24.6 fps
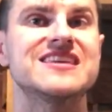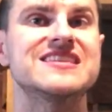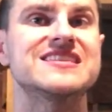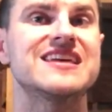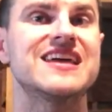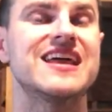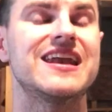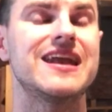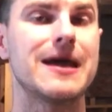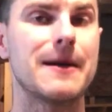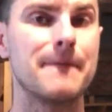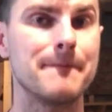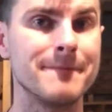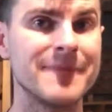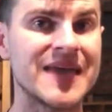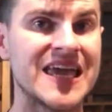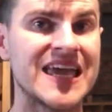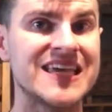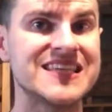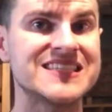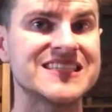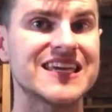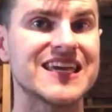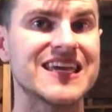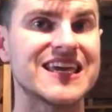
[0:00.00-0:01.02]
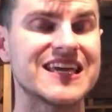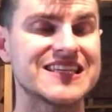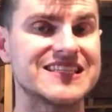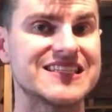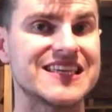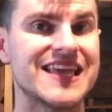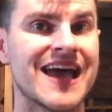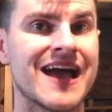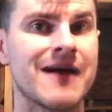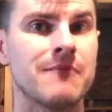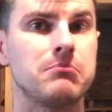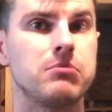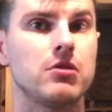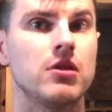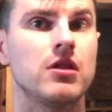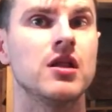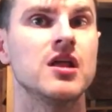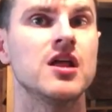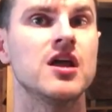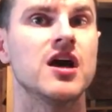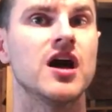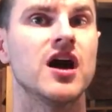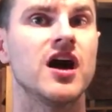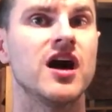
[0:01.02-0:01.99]
is an amazing example
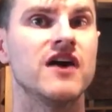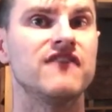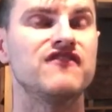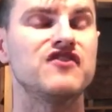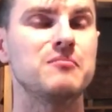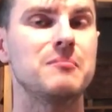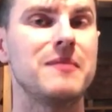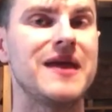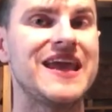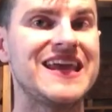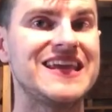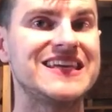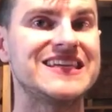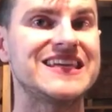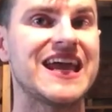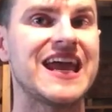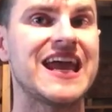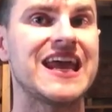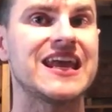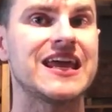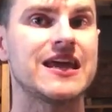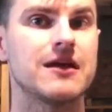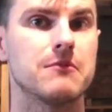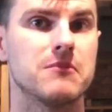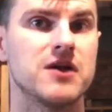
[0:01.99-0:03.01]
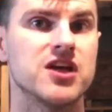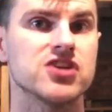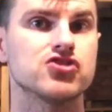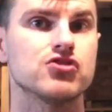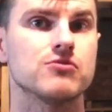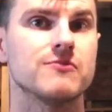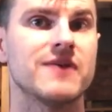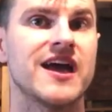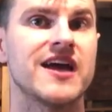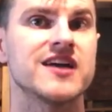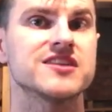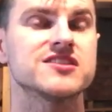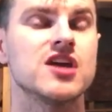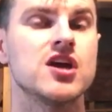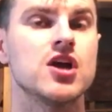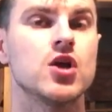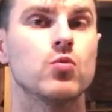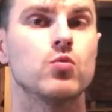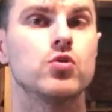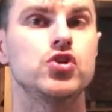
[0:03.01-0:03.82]
of maintaining muscle mass.